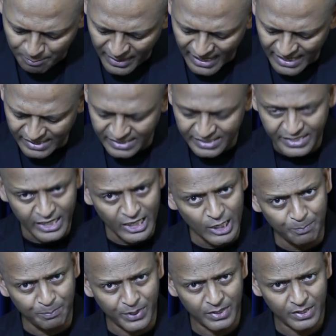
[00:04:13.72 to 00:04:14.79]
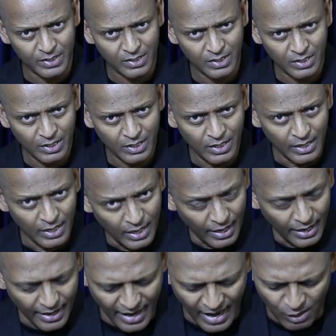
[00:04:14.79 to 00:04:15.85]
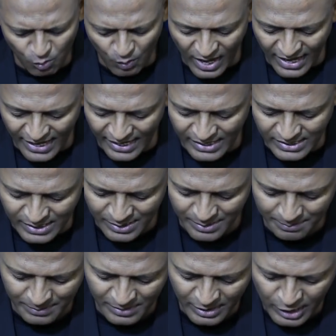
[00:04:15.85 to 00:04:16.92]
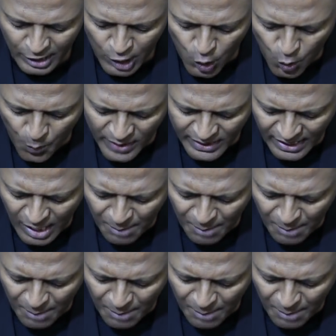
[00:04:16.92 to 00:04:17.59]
made deep and wide with an